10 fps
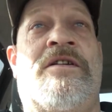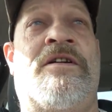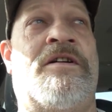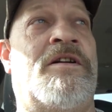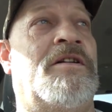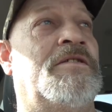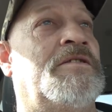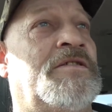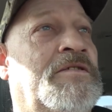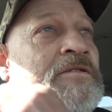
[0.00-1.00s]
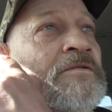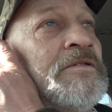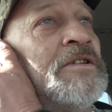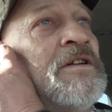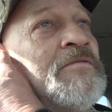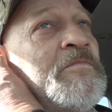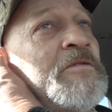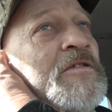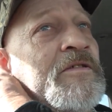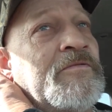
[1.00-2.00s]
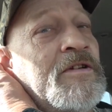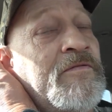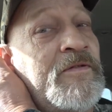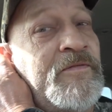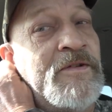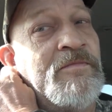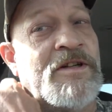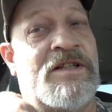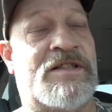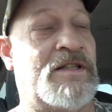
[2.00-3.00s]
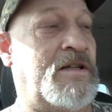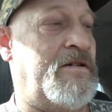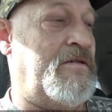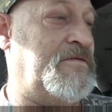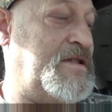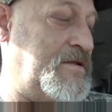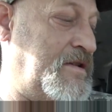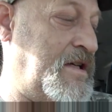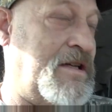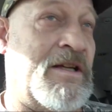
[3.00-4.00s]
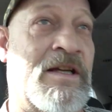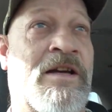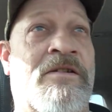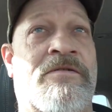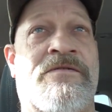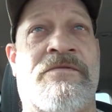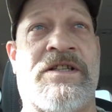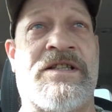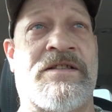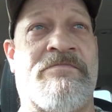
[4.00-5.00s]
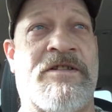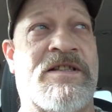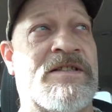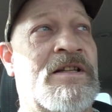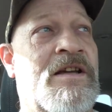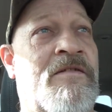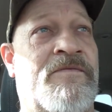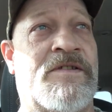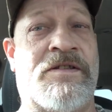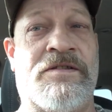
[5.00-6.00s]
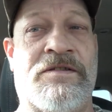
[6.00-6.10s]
Alright, so yeah, we've been on the road for a few minutes now. We still got like an hour and twenty-six minutes left.